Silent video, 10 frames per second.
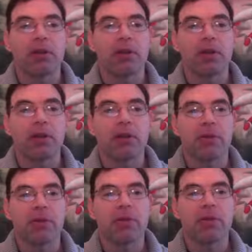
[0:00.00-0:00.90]
of
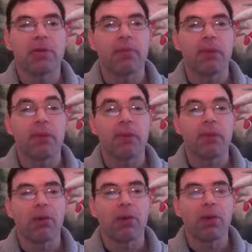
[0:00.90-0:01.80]
progesterone, if you've been low
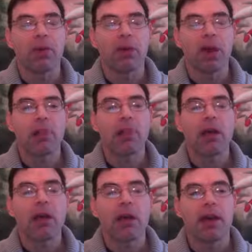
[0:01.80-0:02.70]
for a long time,
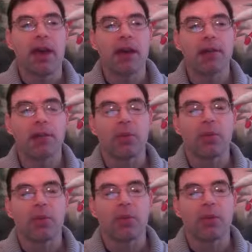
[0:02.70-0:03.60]
it actually
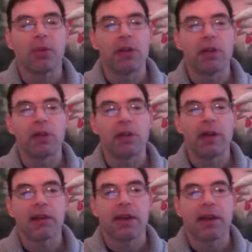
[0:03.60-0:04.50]
will
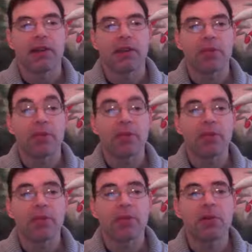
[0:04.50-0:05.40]
resensitize the estrogen
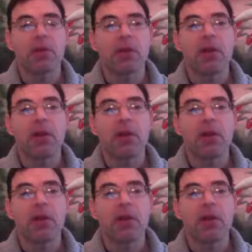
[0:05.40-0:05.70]
receptors,